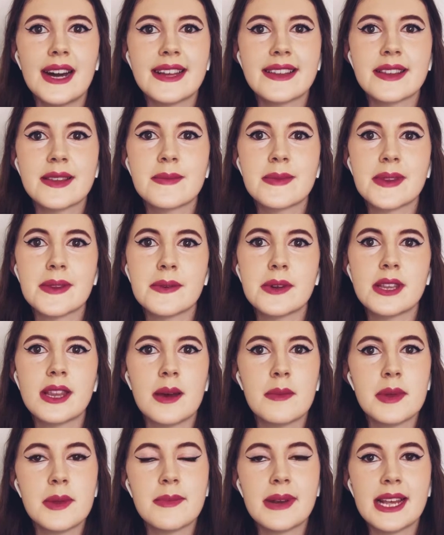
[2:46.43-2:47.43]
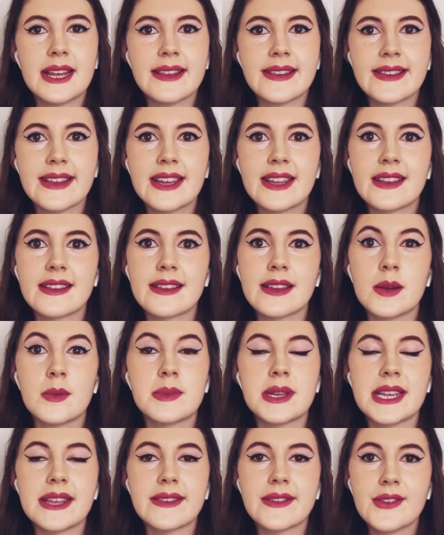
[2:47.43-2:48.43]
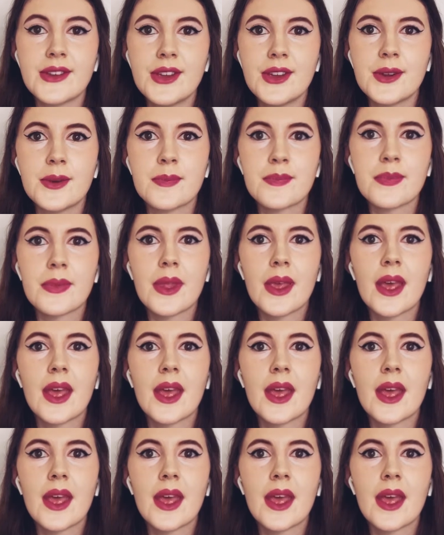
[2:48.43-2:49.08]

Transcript: items that would then be placed in somebody's tomb.